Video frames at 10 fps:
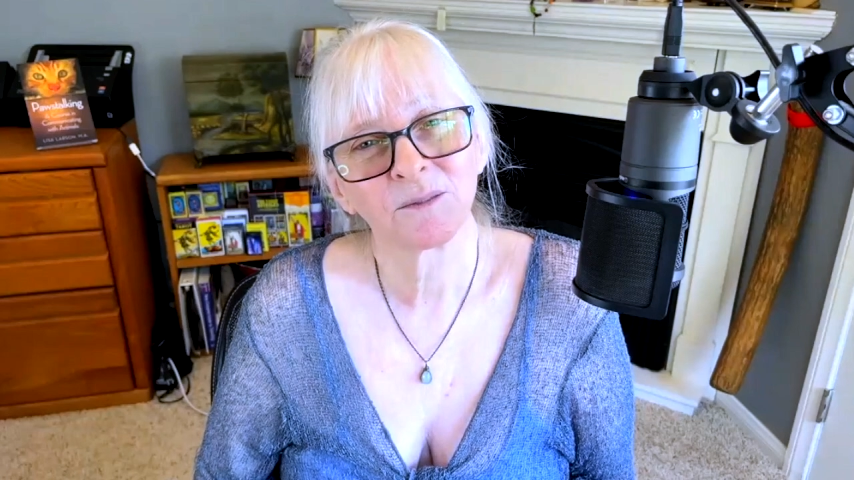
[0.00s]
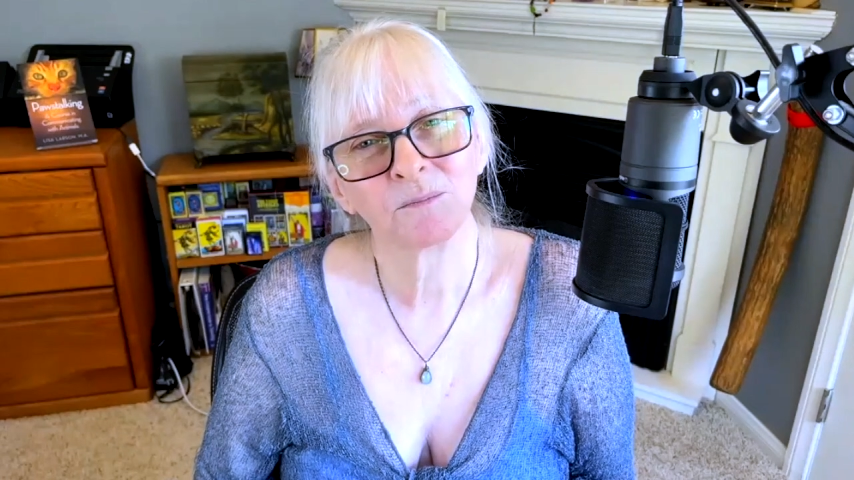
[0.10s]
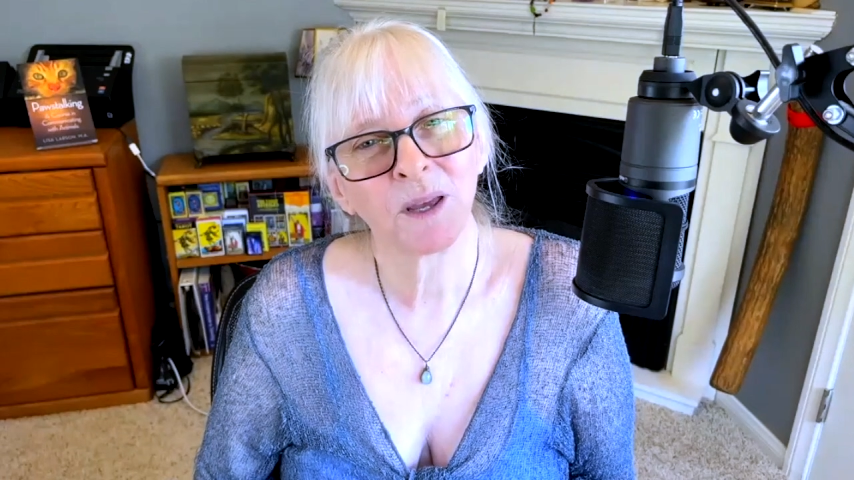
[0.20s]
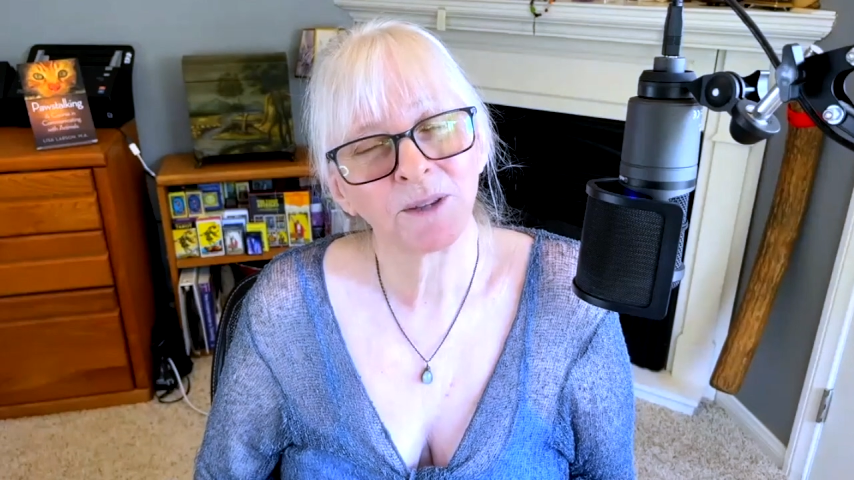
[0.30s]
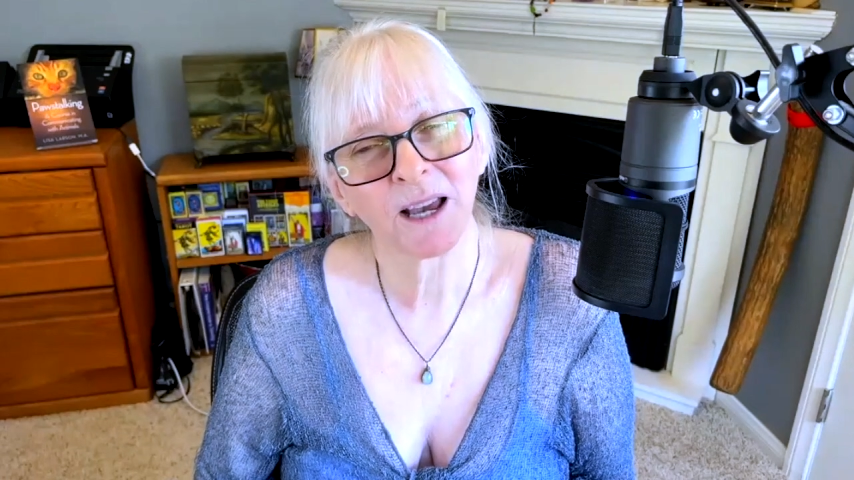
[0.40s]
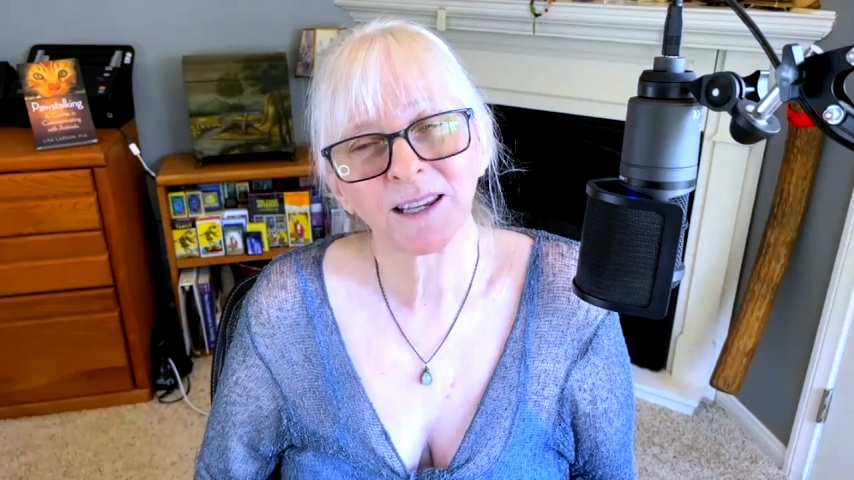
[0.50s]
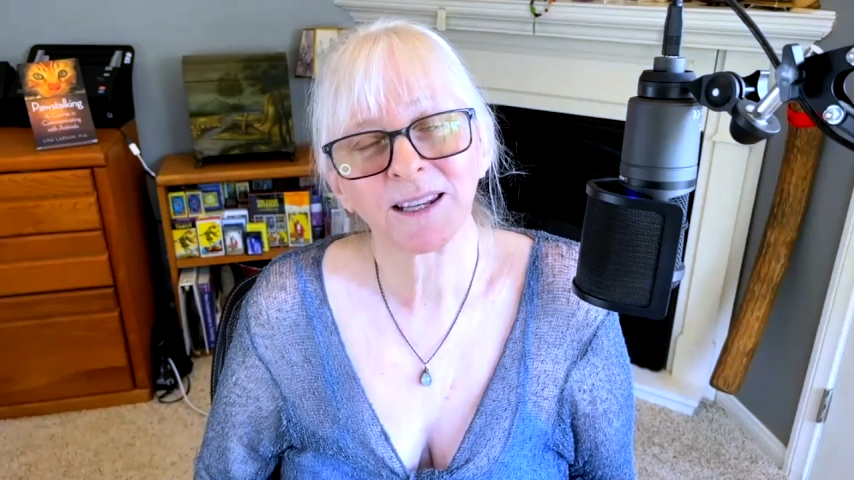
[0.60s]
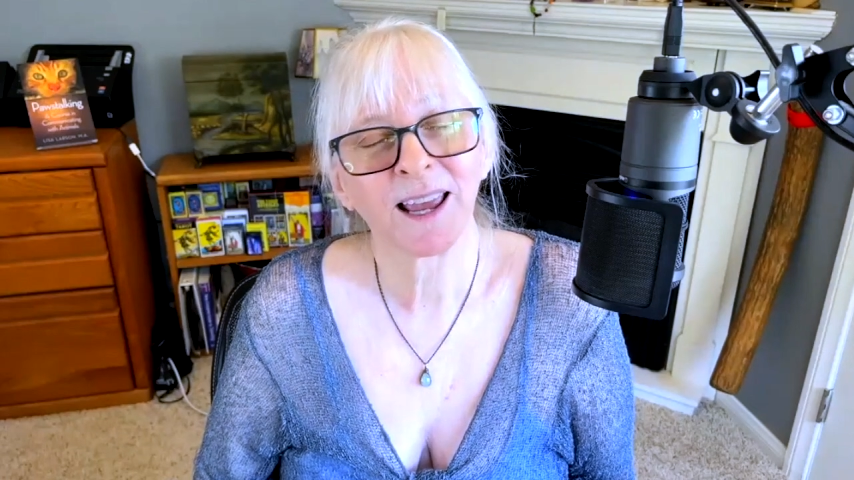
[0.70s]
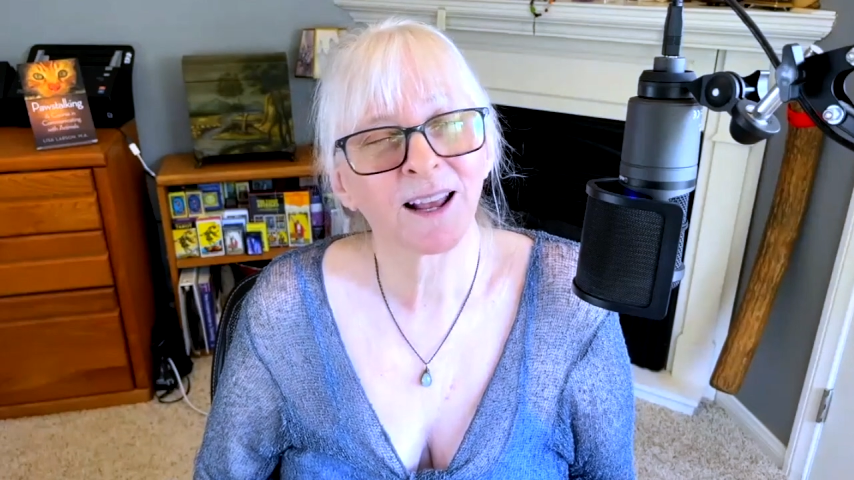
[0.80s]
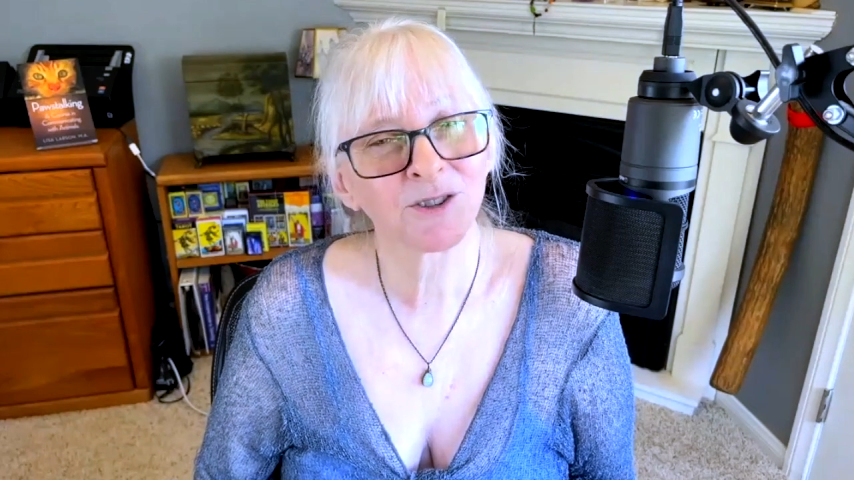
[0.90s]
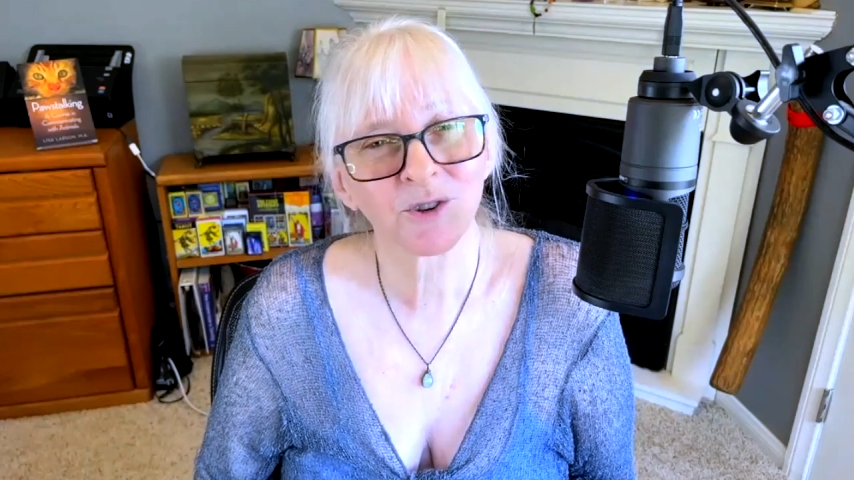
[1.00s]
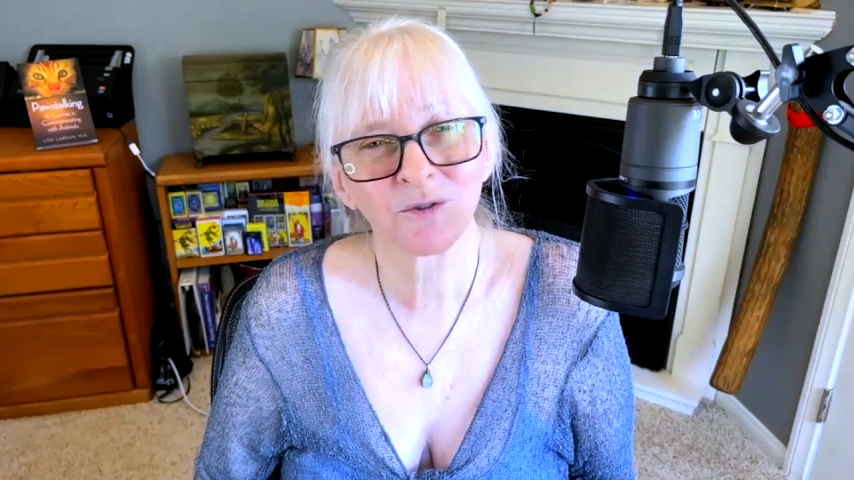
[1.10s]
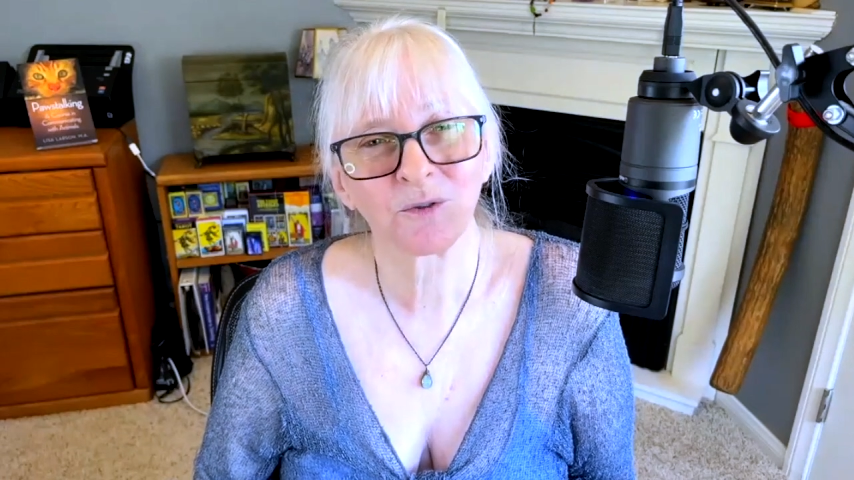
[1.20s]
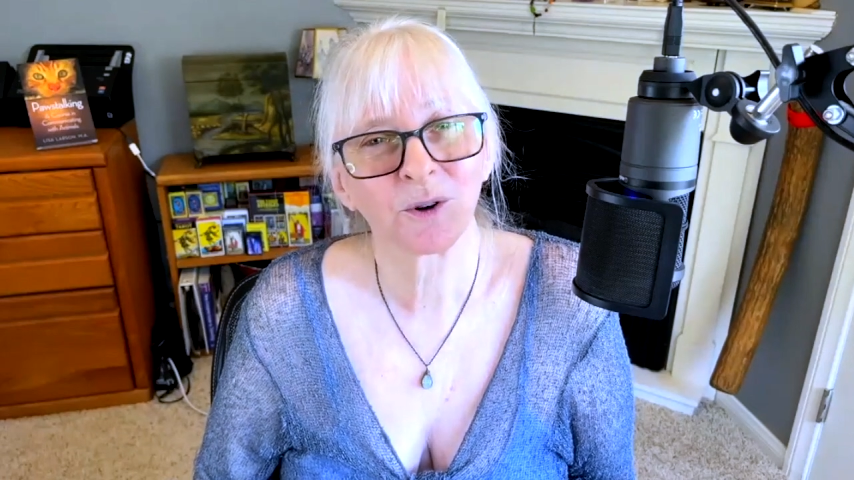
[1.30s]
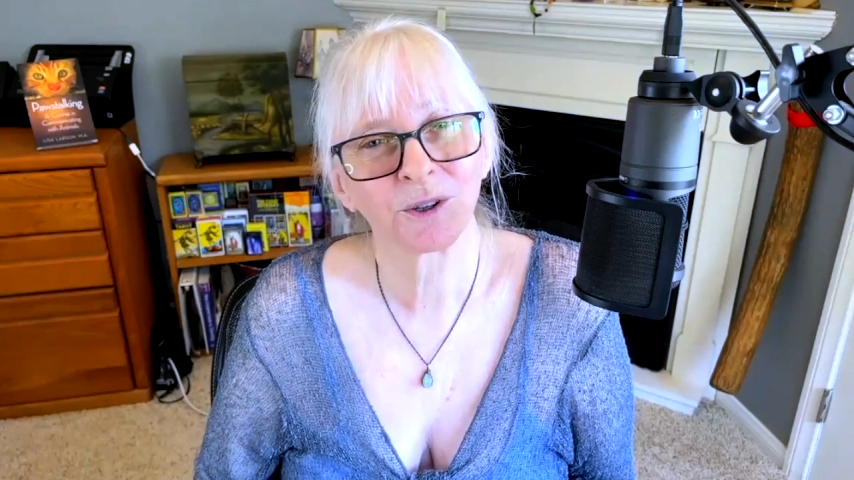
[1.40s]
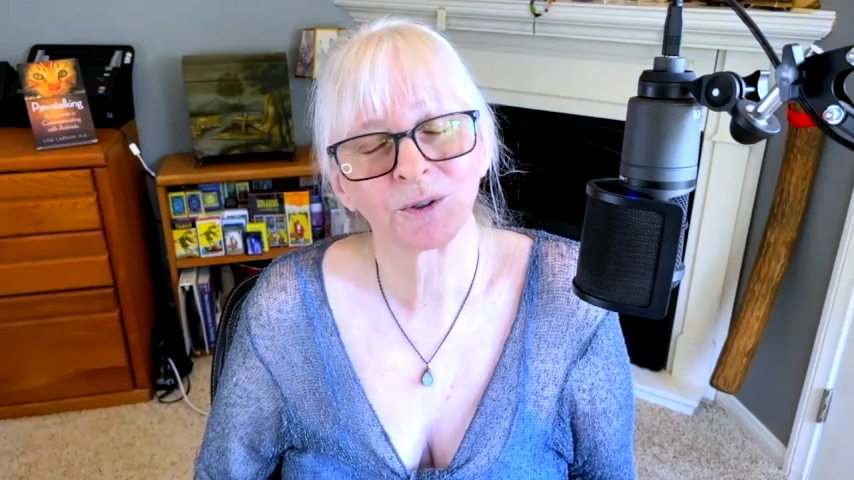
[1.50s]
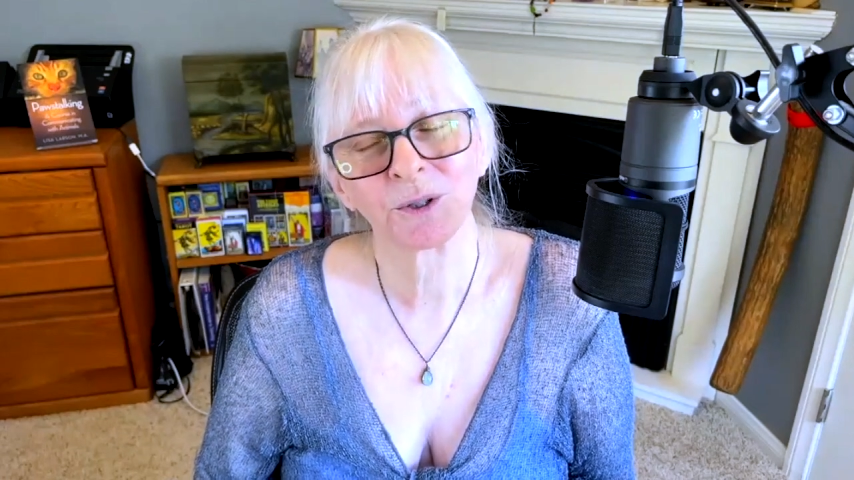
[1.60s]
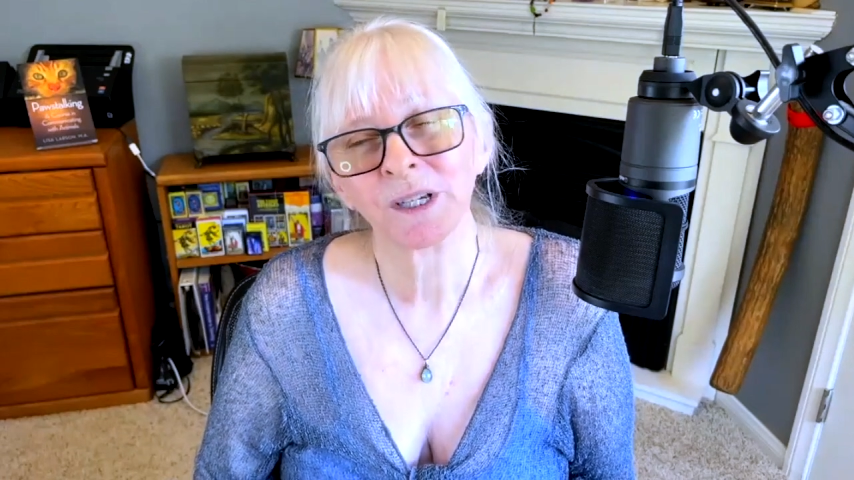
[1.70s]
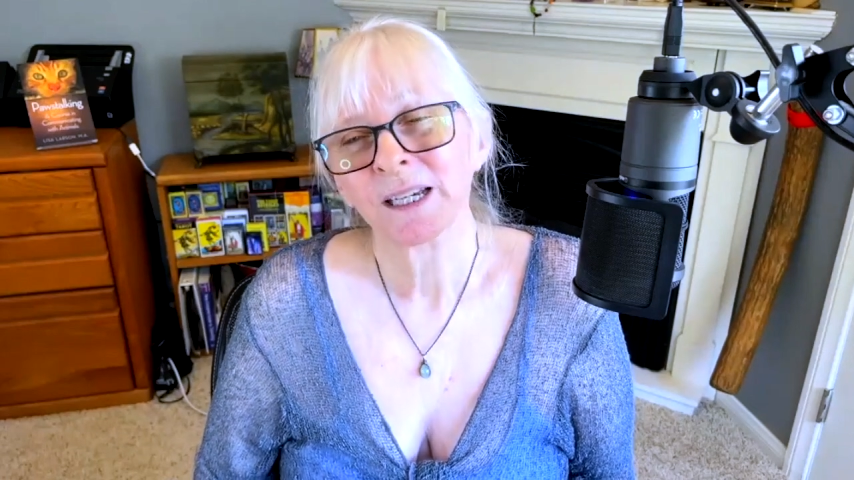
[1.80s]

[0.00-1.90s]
maybe I can answer for you.